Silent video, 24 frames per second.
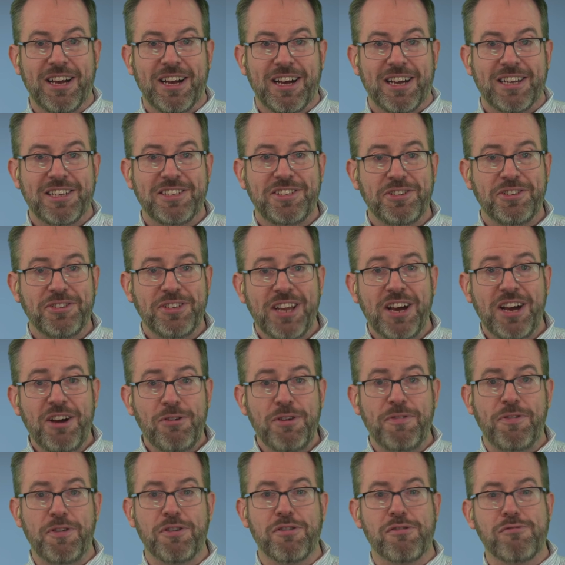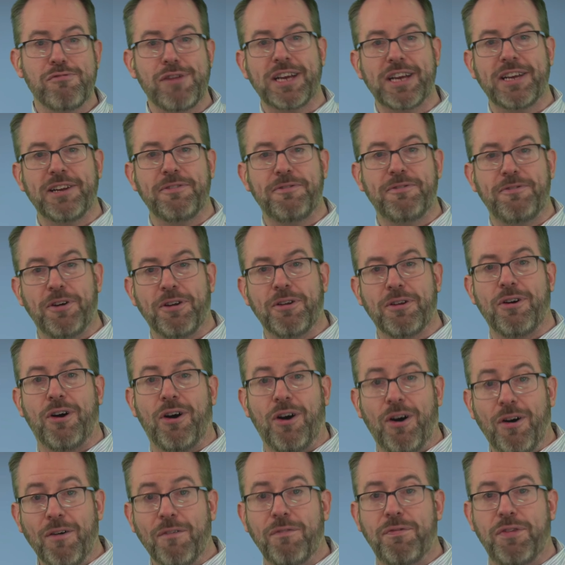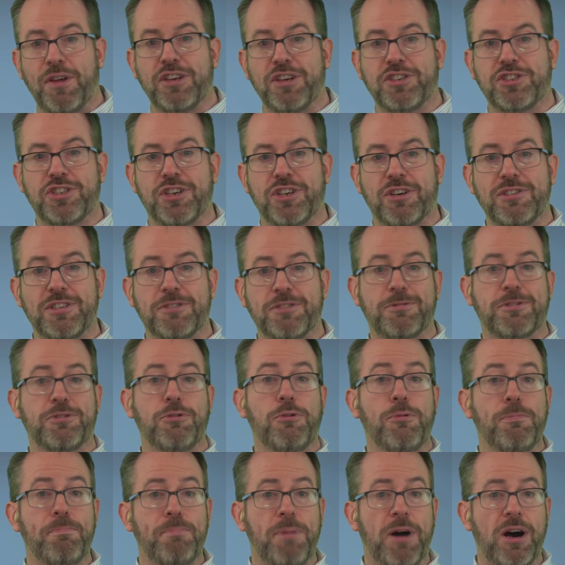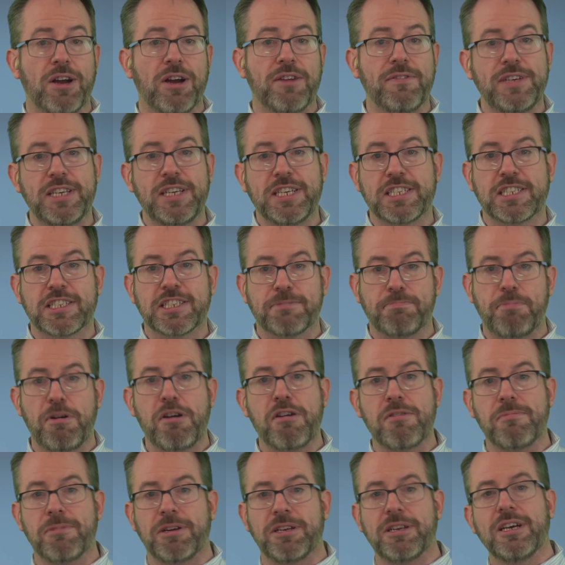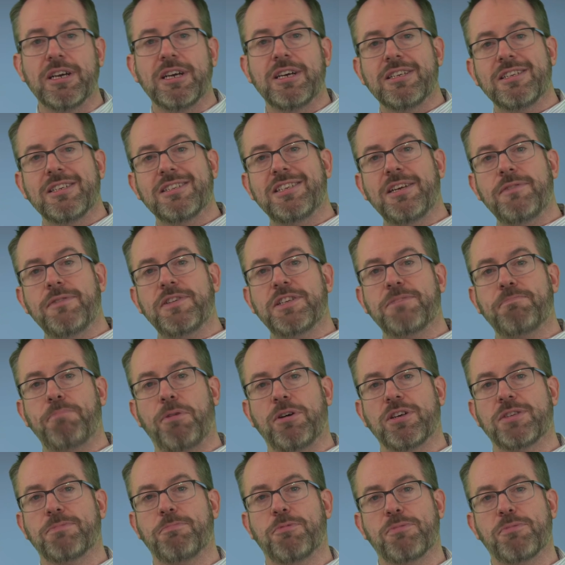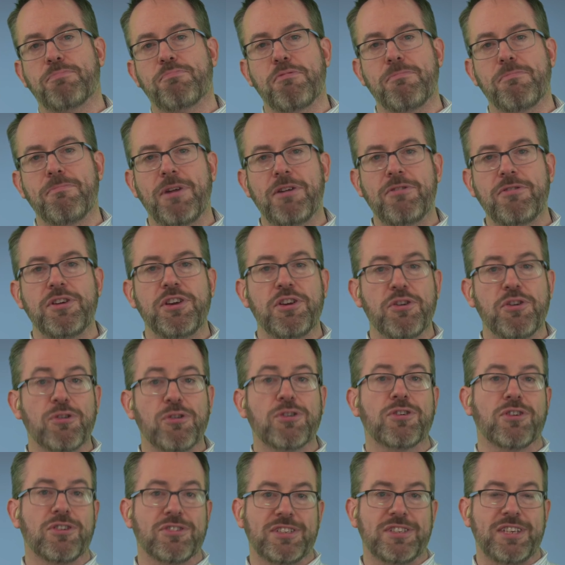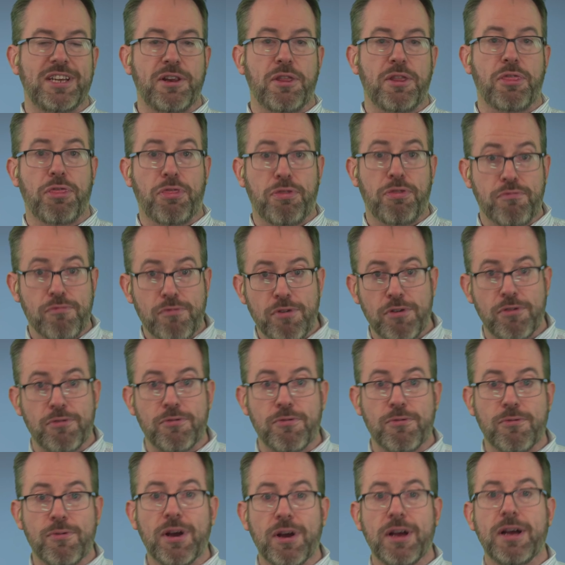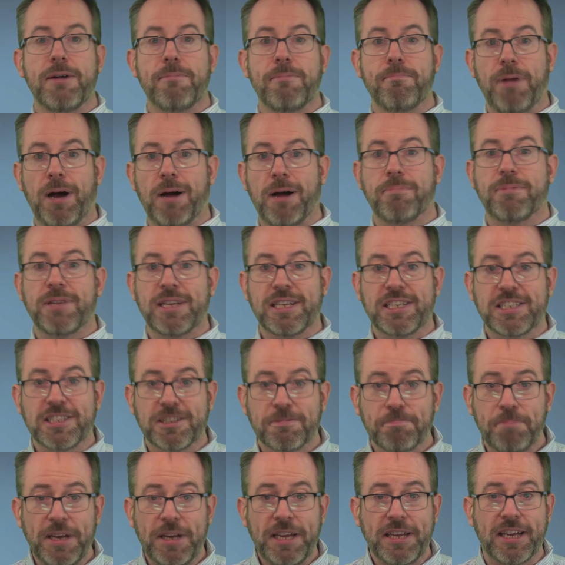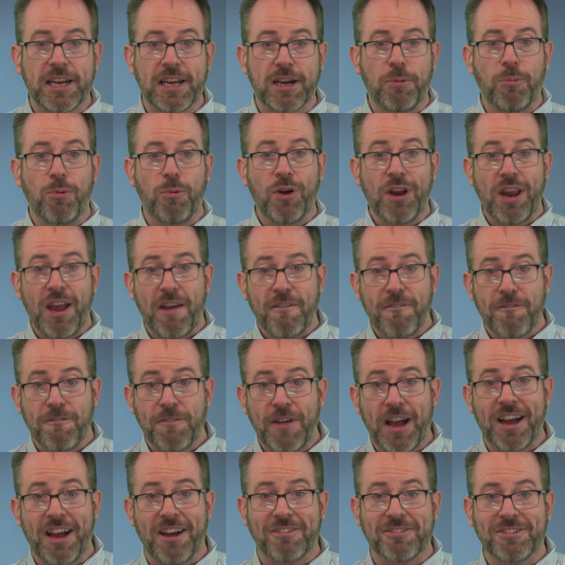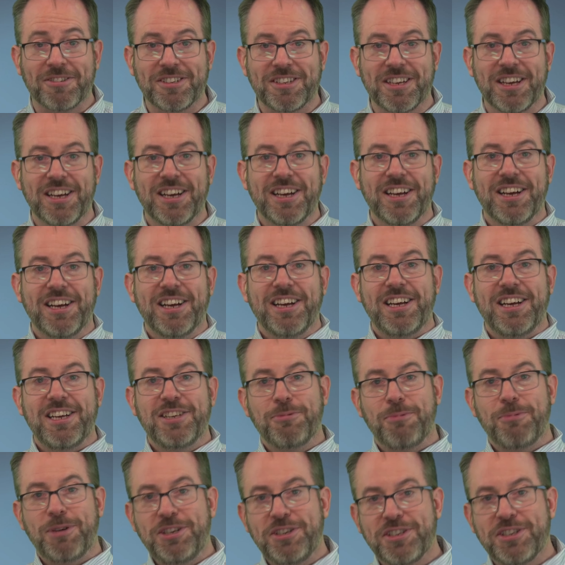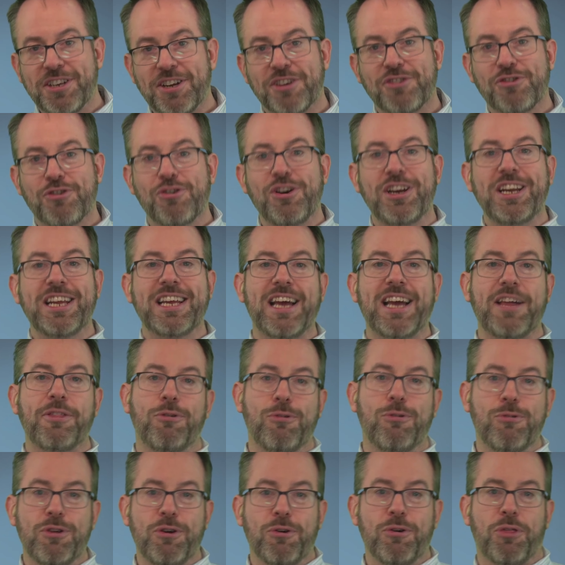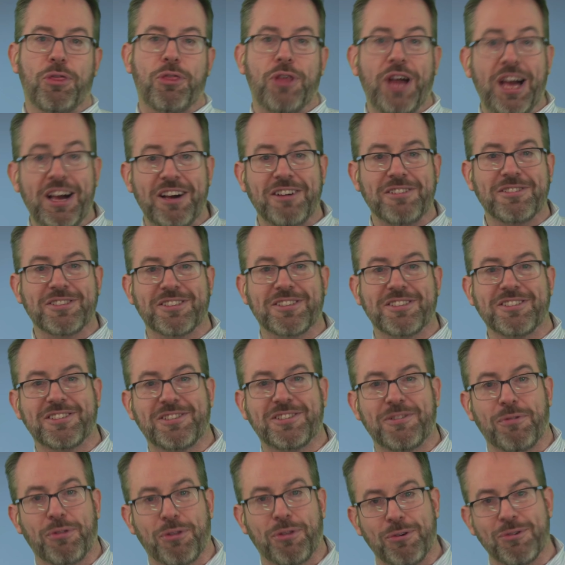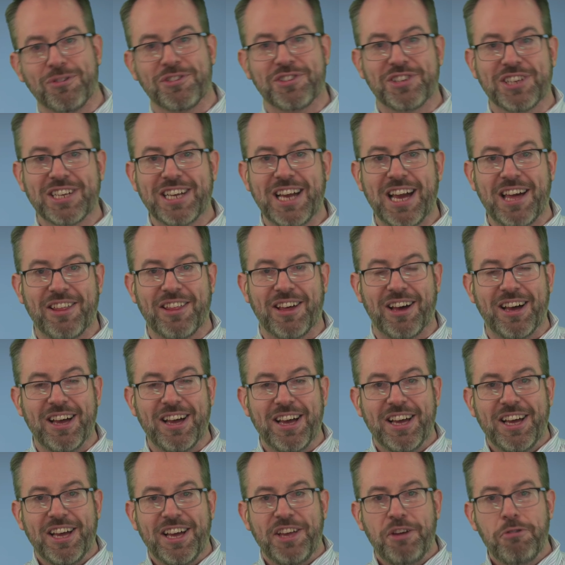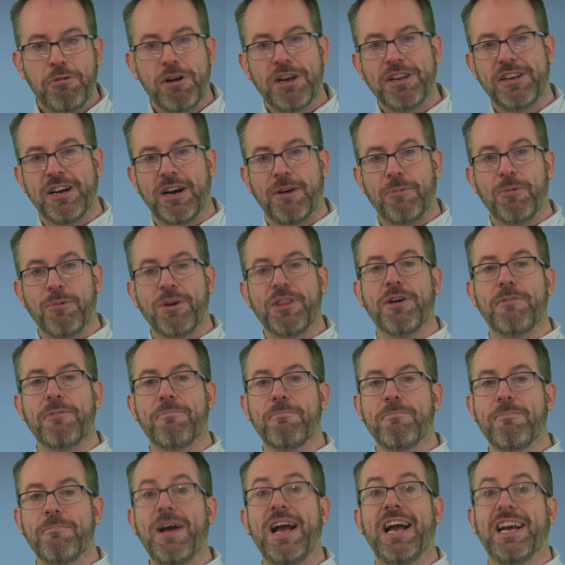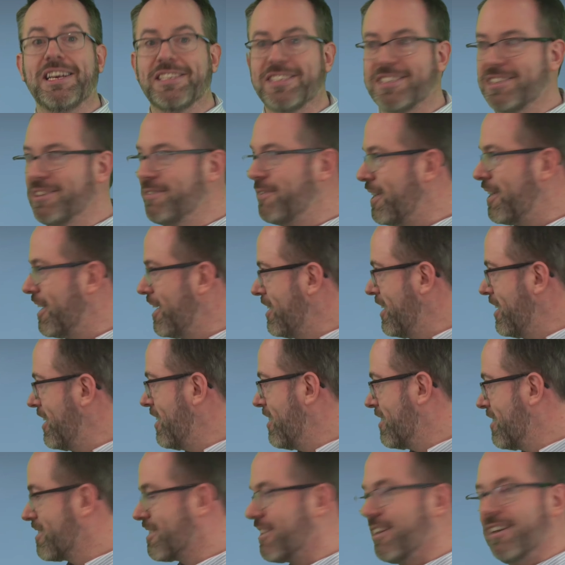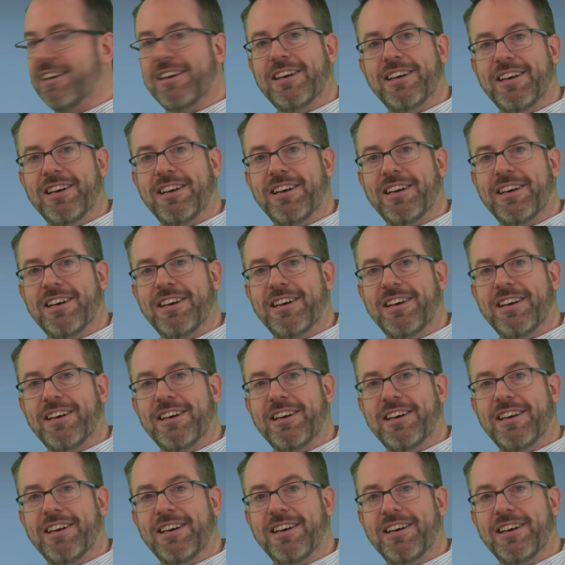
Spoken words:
And as you'll know, if you're a regular follower of this show, this was all part of an experiment to see if it's possible to promote content through public speaking. And what I found is that when you start trying to gather all your thousands of thoughts together, you end up with a mess of ideas.